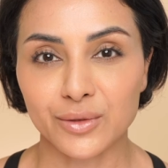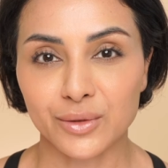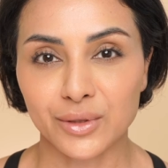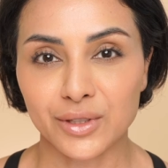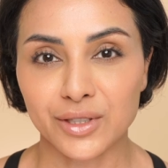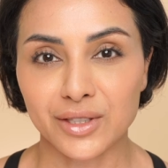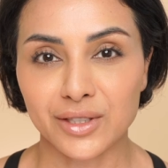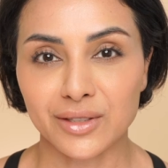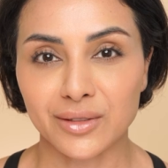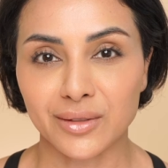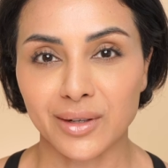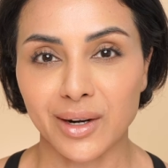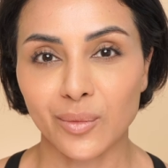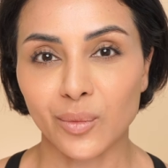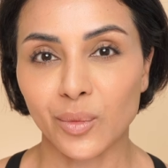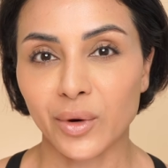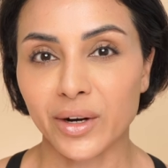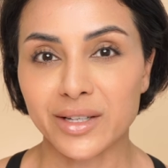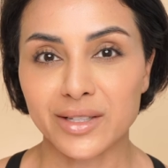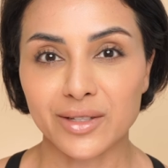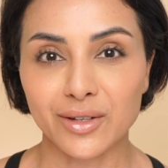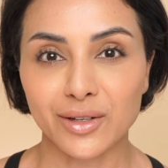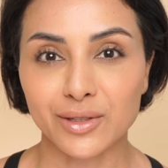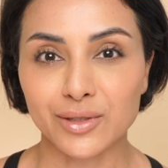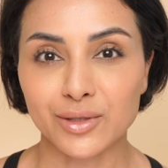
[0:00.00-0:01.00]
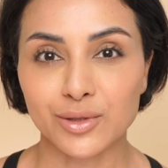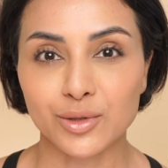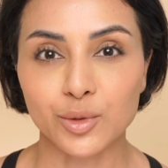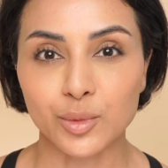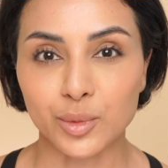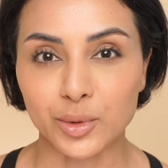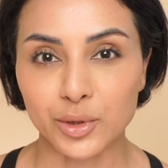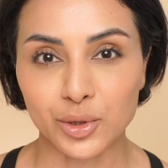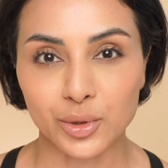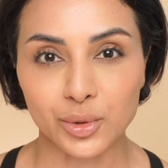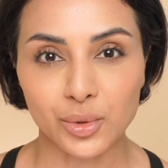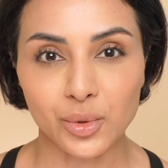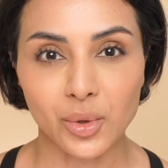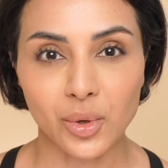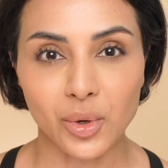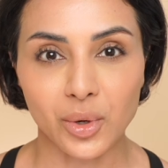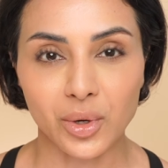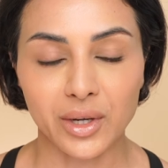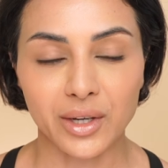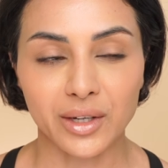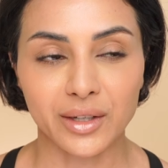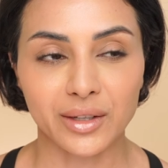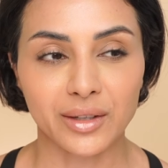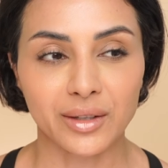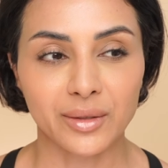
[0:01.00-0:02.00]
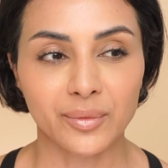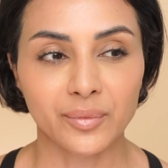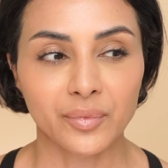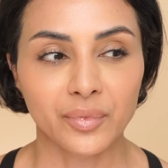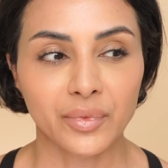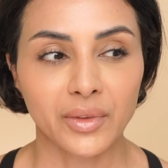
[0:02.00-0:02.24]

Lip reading: on Instagram where it's like super short and